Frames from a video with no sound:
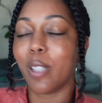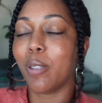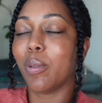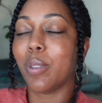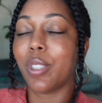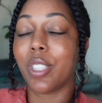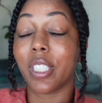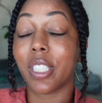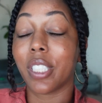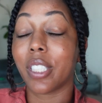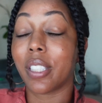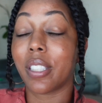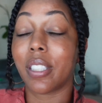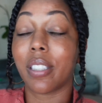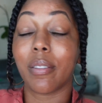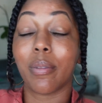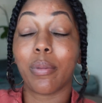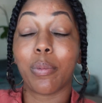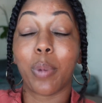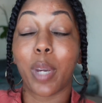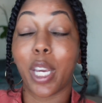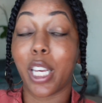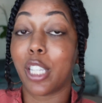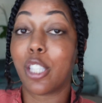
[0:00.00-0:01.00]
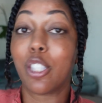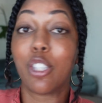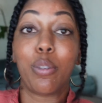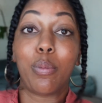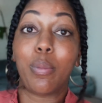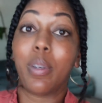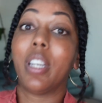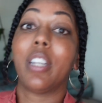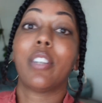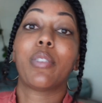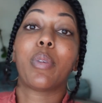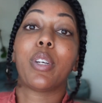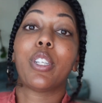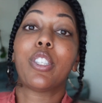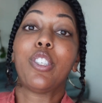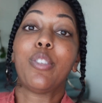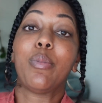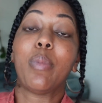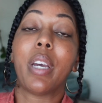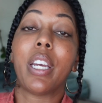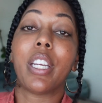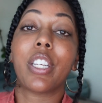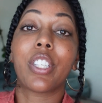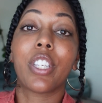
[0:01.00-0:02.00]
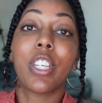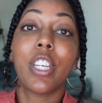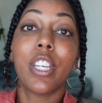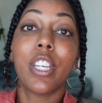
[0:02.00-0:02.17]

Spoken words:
It was just way too much, way too much.